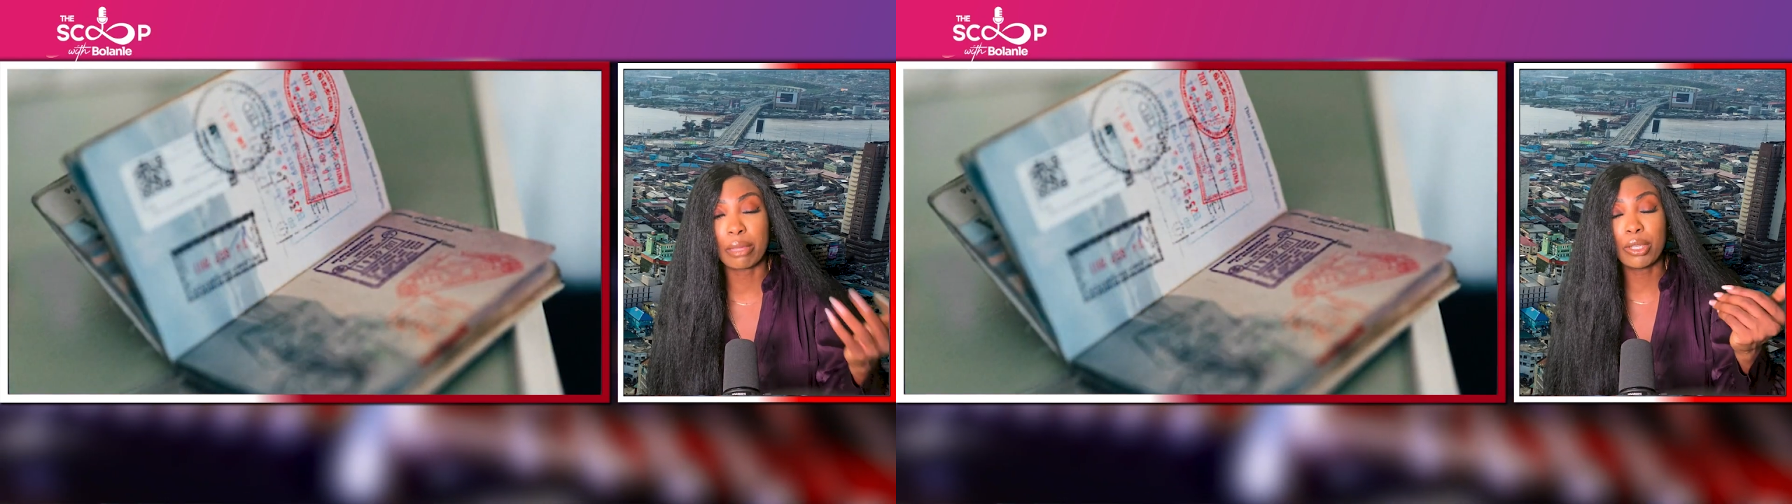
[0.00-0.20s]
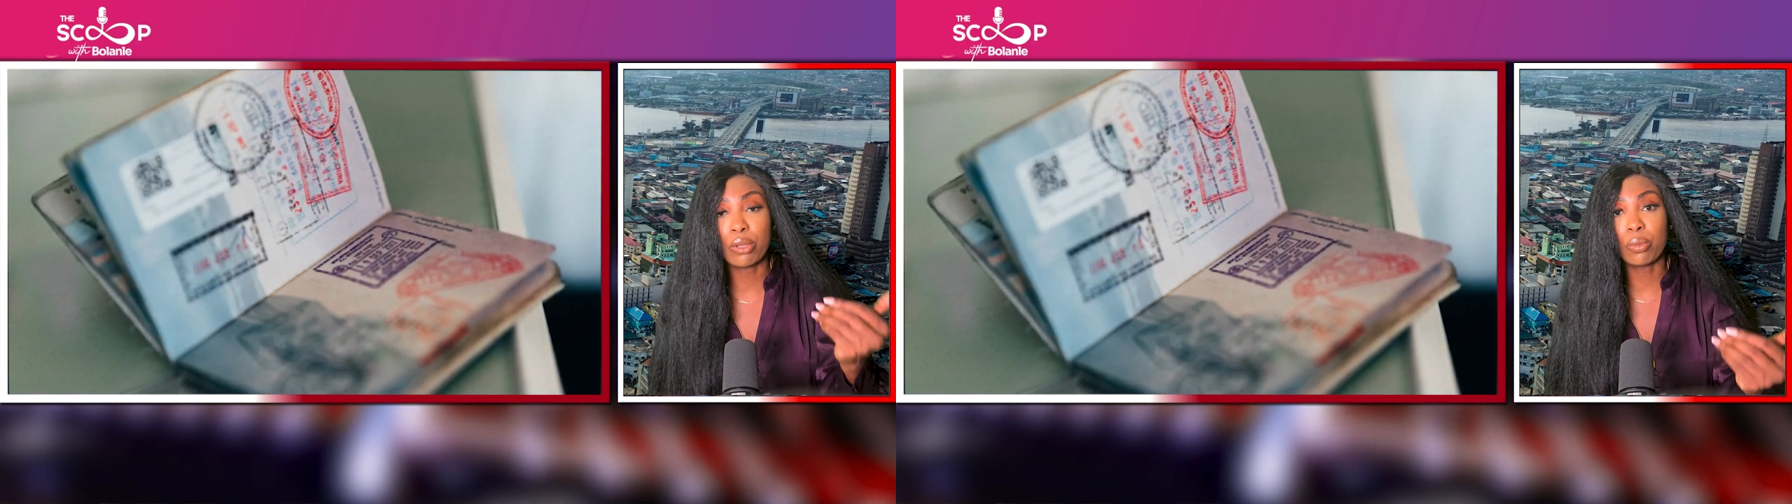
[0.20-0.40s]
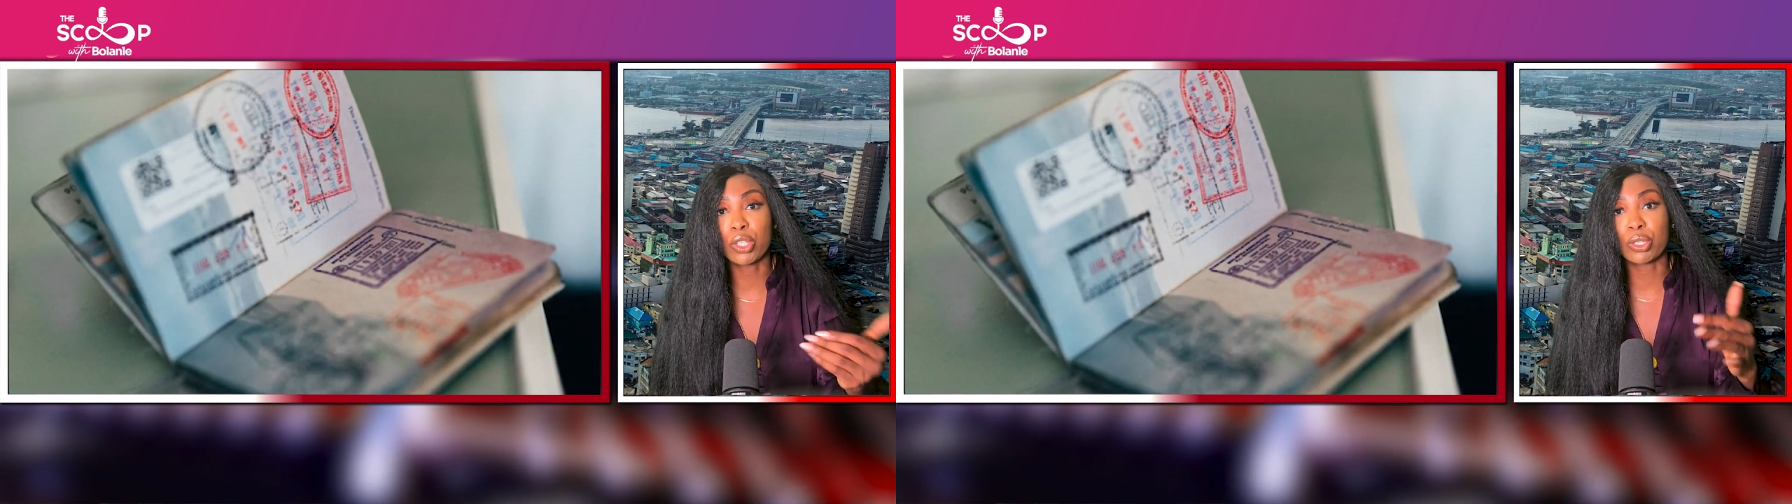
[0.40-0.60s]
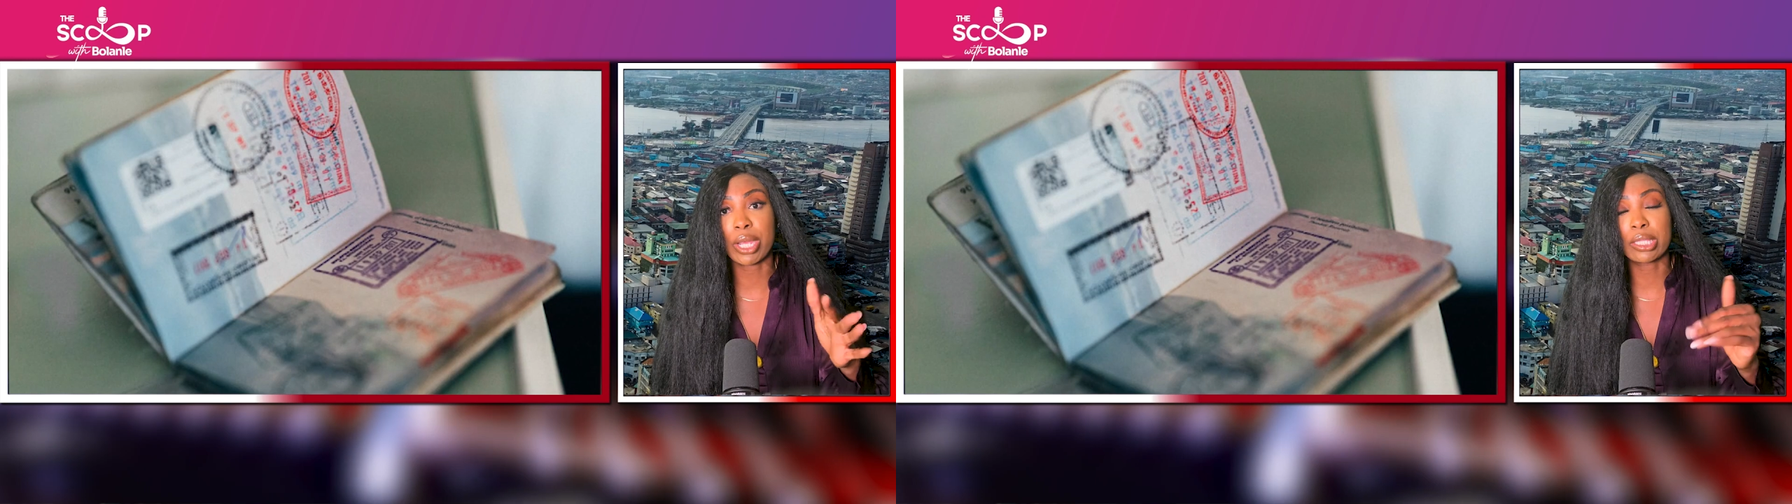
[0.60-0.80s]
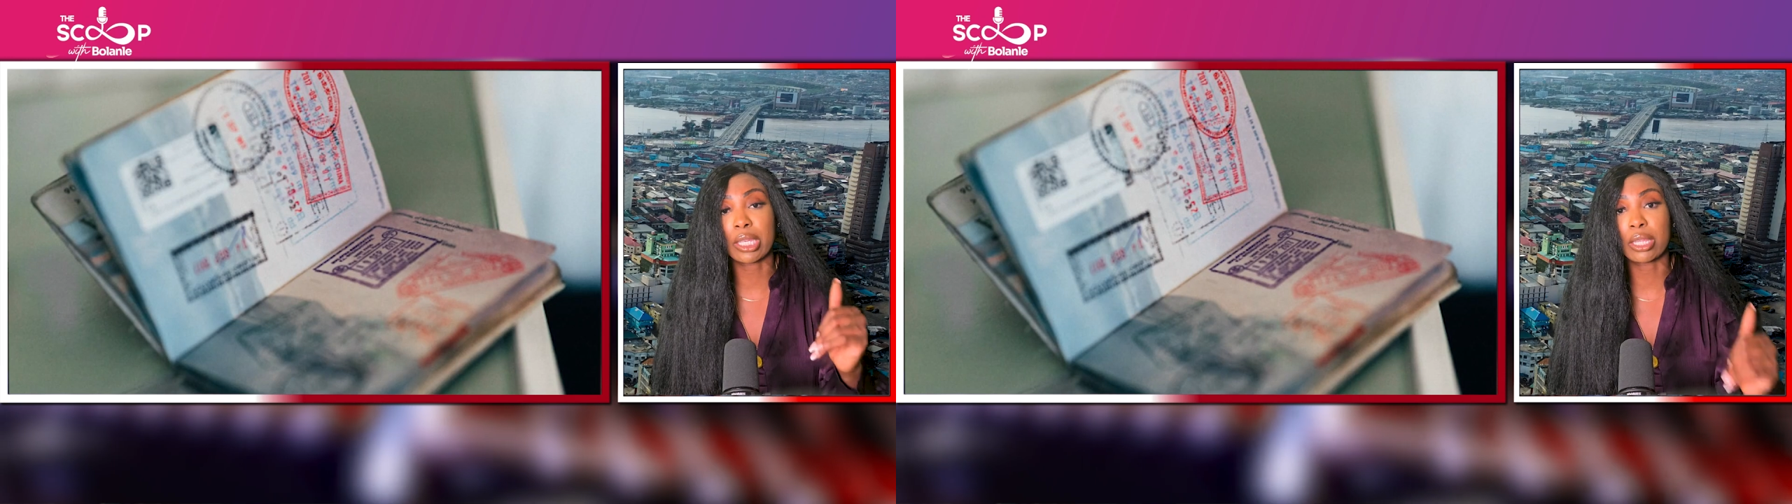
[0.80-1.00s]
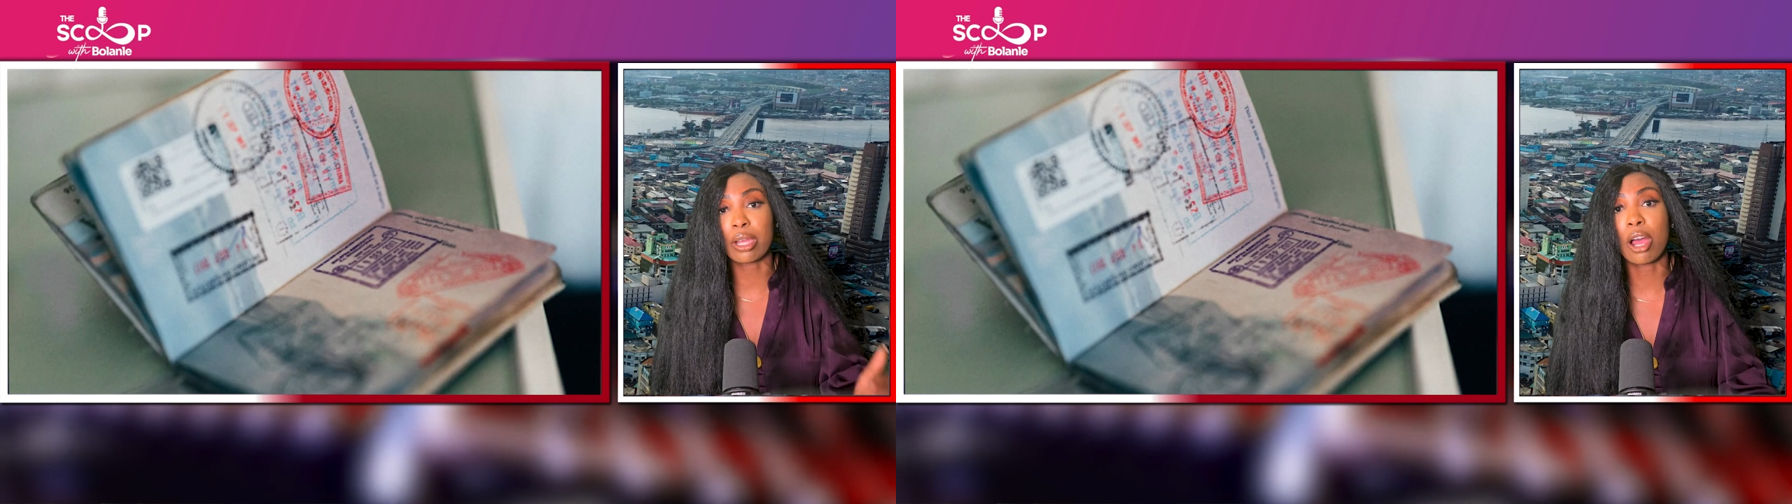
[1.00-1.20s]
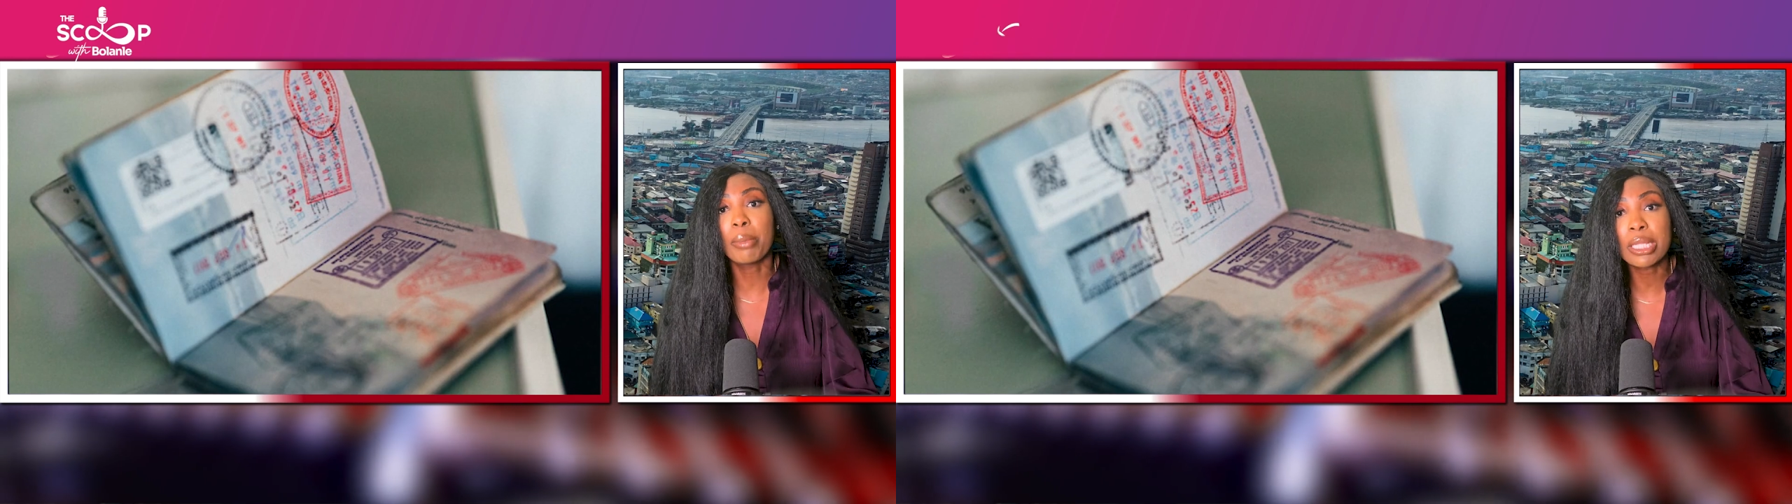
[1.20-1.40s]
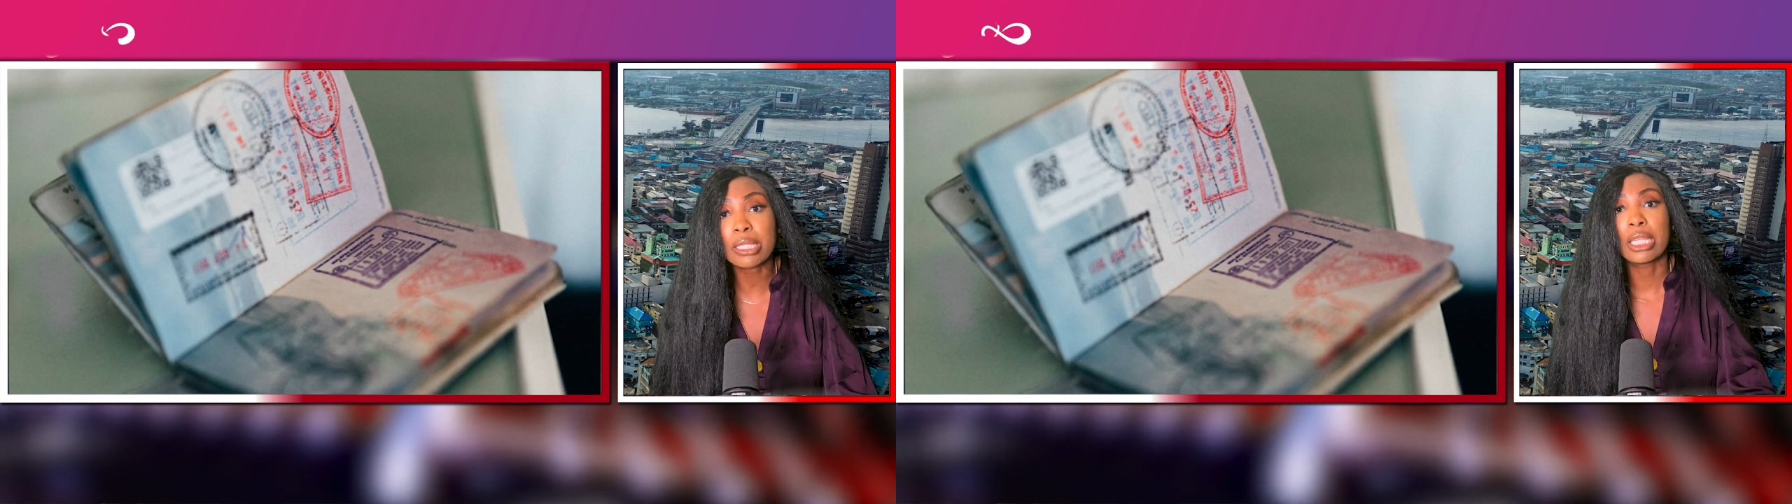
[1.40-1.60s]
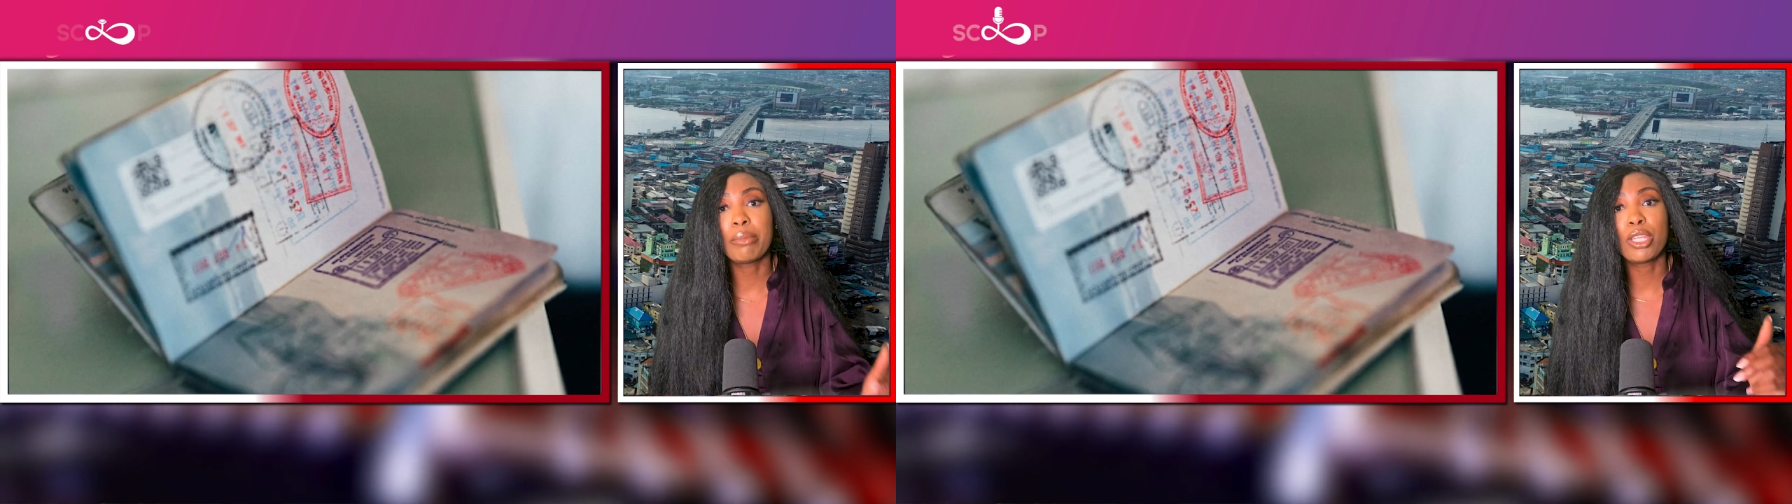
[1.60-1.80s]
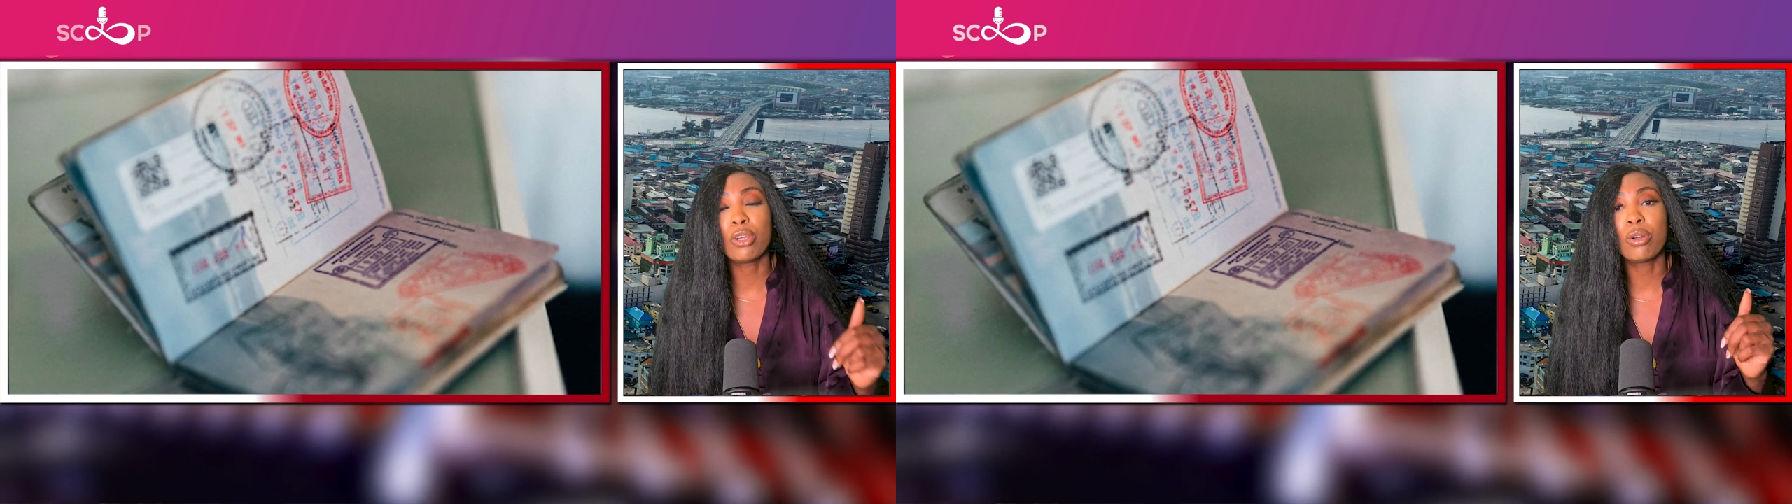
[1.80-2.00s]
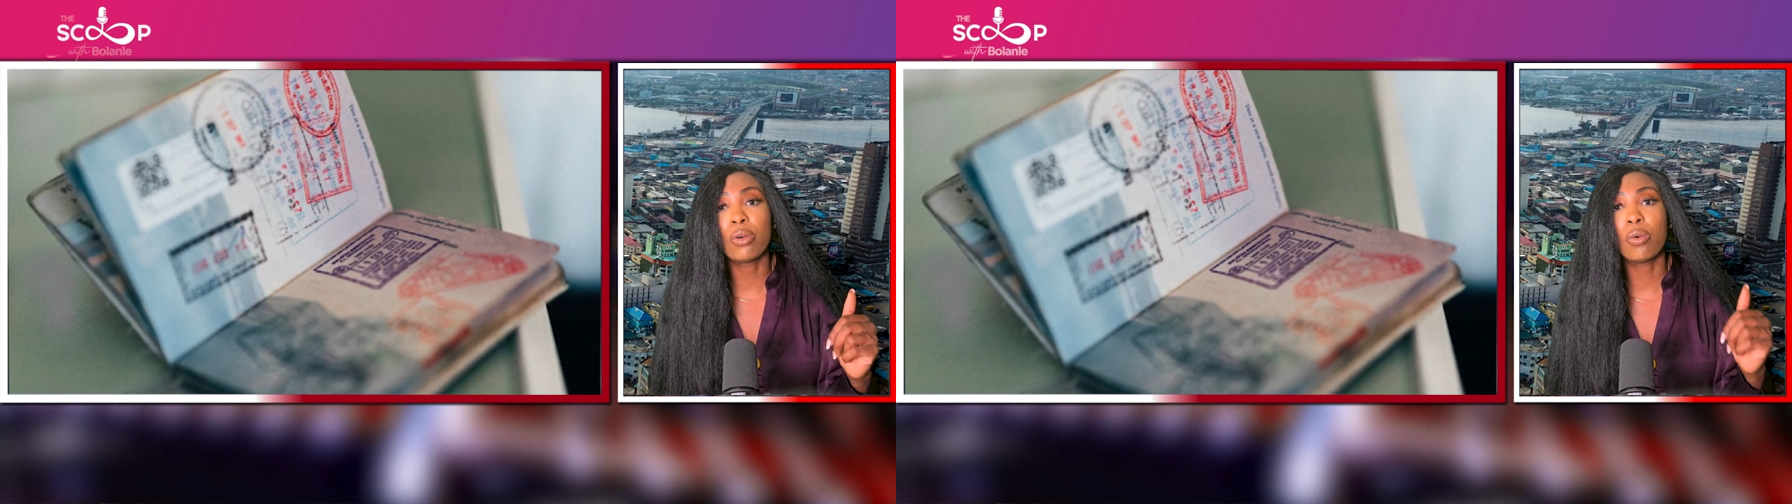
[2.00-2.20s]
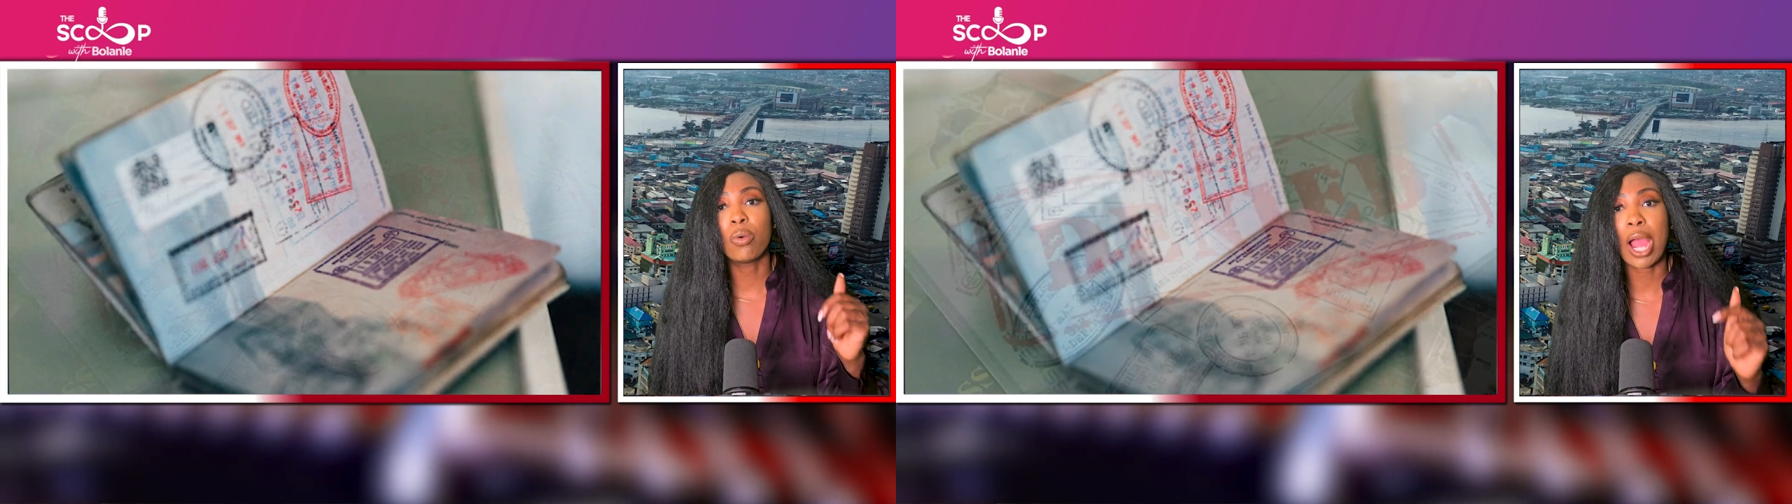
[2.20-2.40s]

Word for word: let me know what you guys think in the comments. Let me know